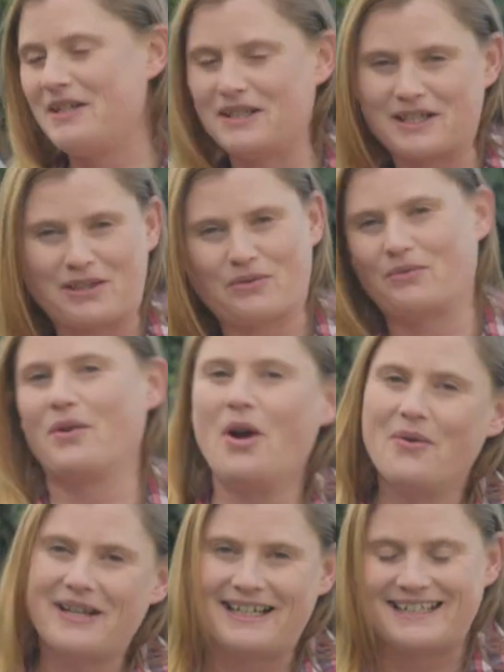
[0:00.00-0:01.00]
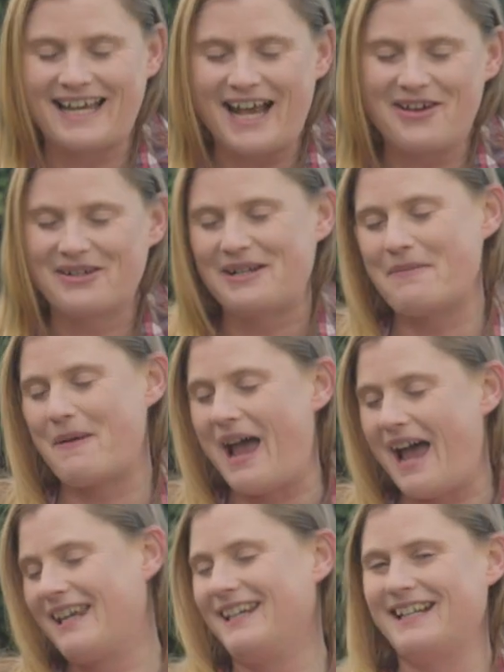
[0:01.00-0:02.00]
just throw it down on a
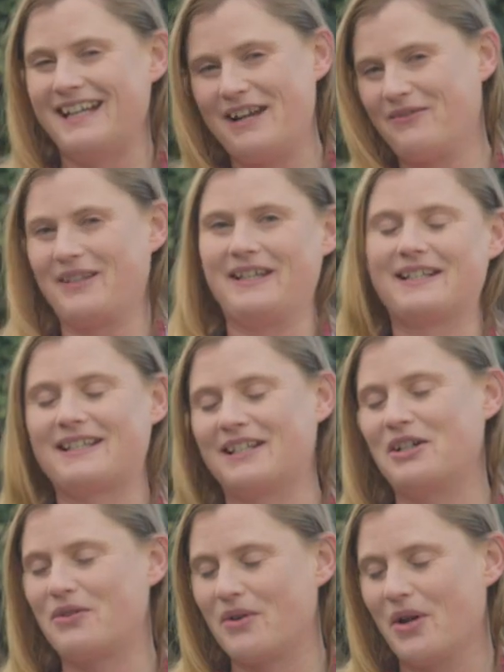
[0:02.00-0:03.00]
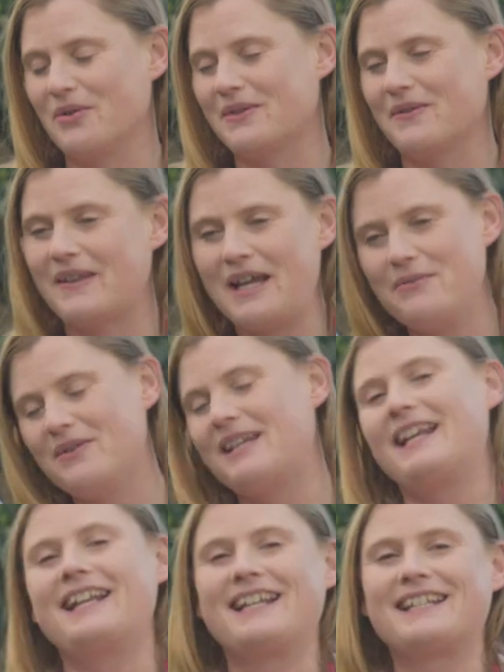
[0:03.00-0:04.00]
packet and everything's gonna grow. So they were
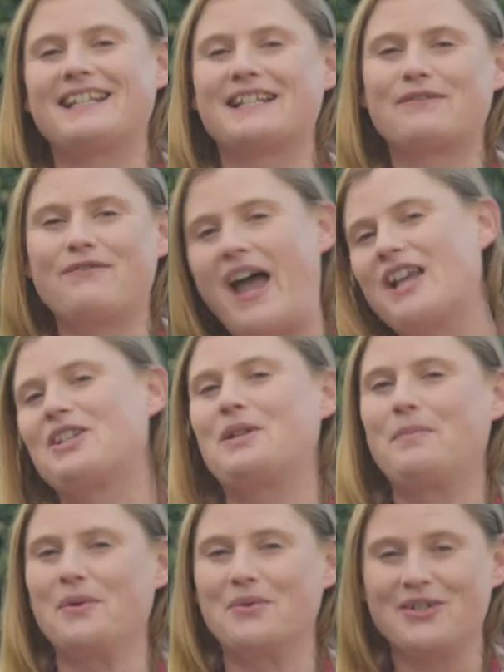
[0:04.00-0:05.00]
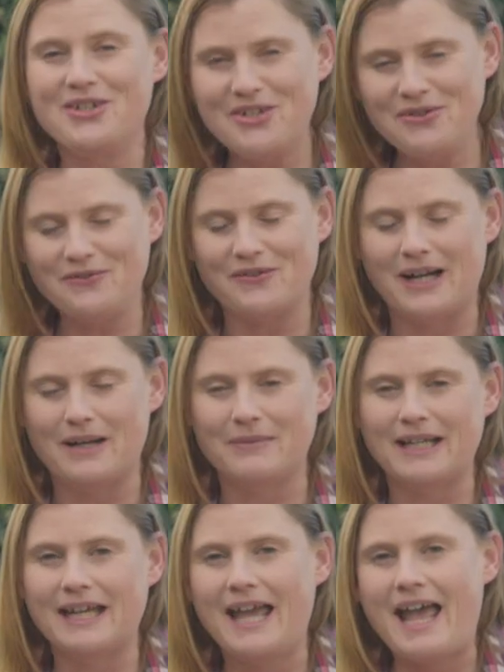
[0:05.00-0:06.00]
getting into this fashionable new
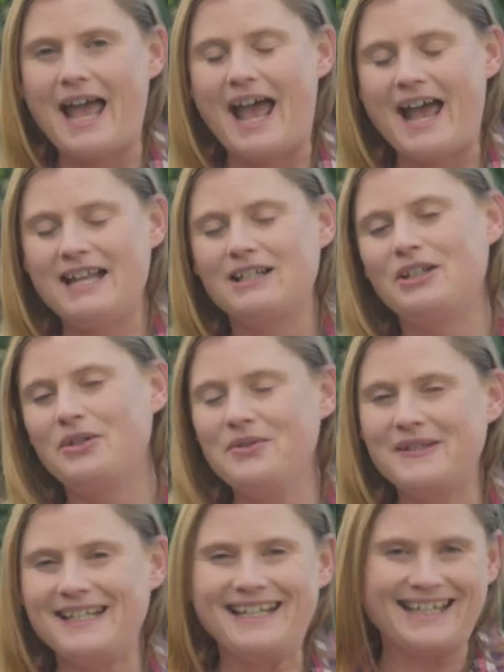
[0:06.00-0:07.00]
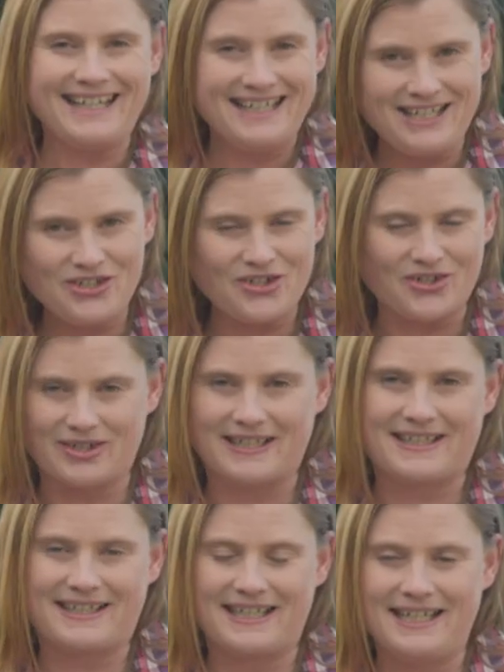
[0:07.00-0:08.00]
farming and losing
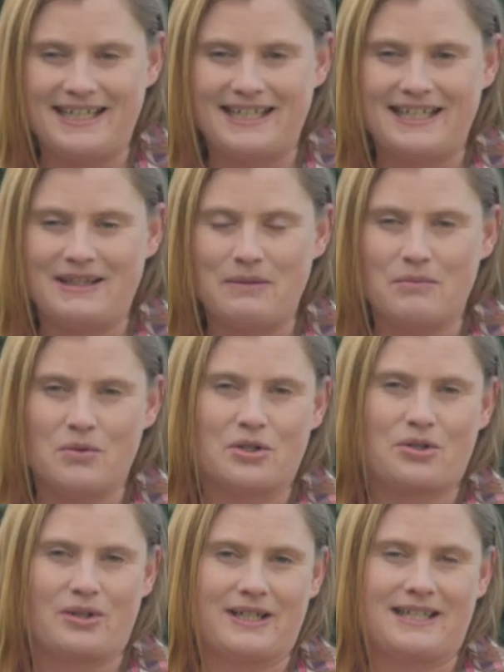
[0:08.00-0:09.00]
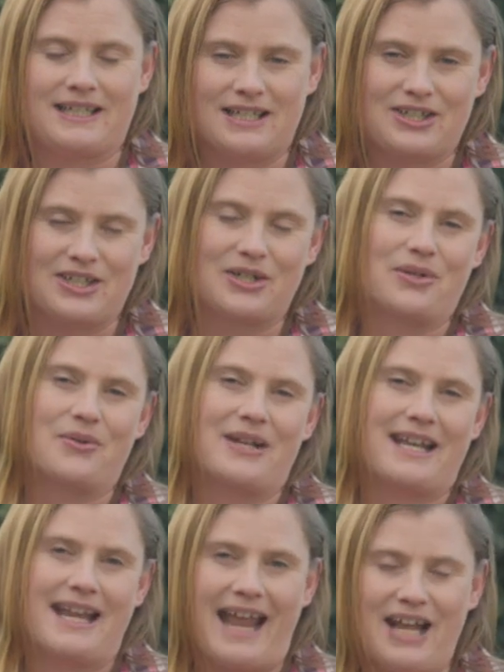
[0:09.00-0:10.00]
interest in the more traditional
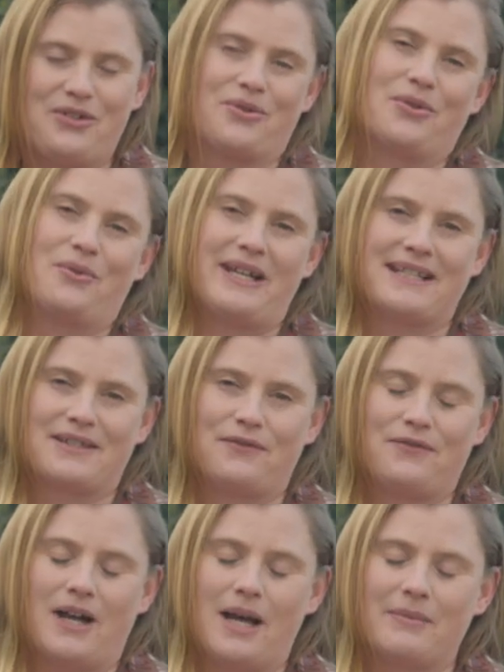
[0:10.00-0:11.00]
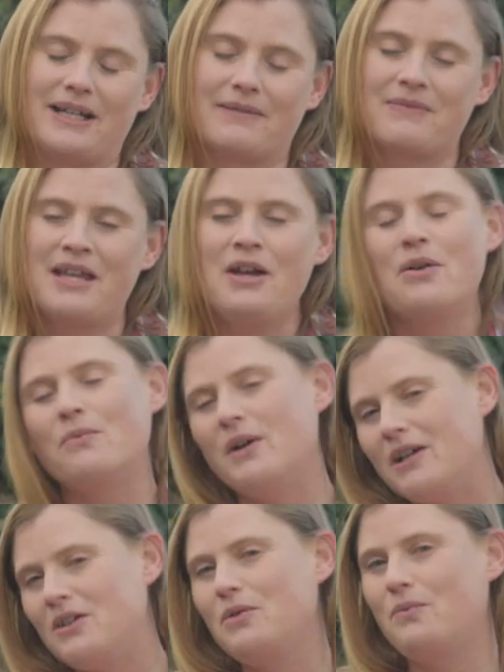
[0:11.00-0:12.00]
natural ways of farming,
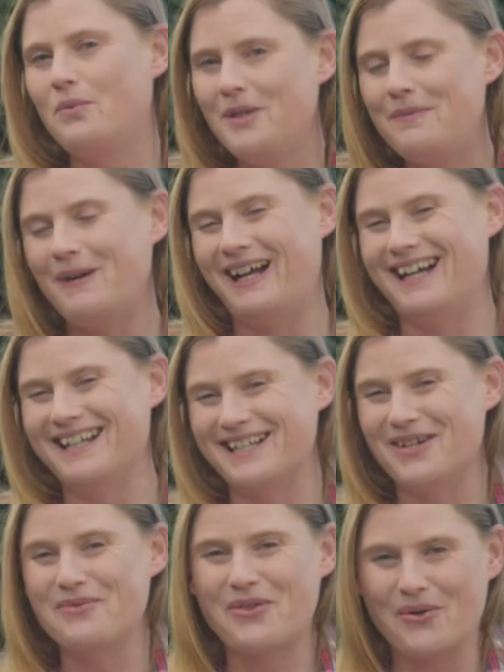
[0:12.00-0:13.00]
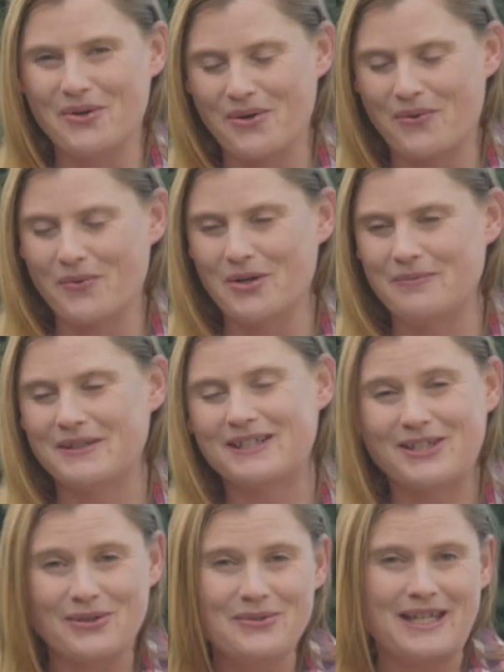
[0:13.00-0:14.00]
where you would partner with earthworms
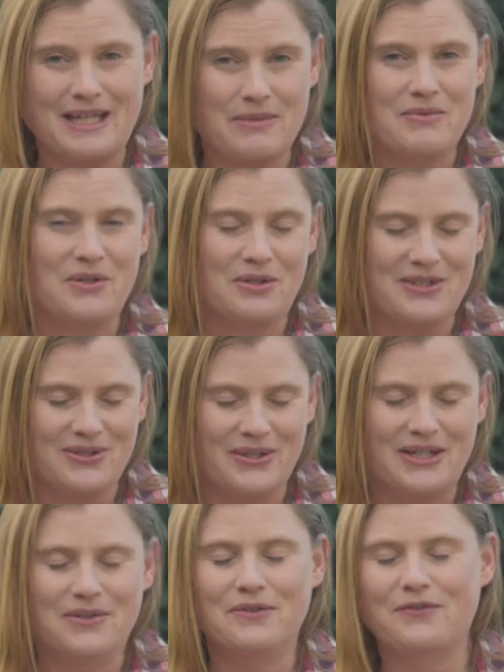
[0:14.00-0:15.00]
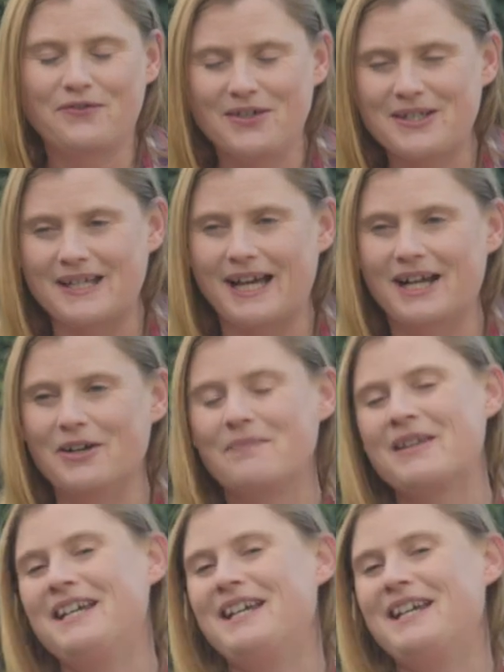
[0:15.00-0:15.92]
to keep your soil fertile.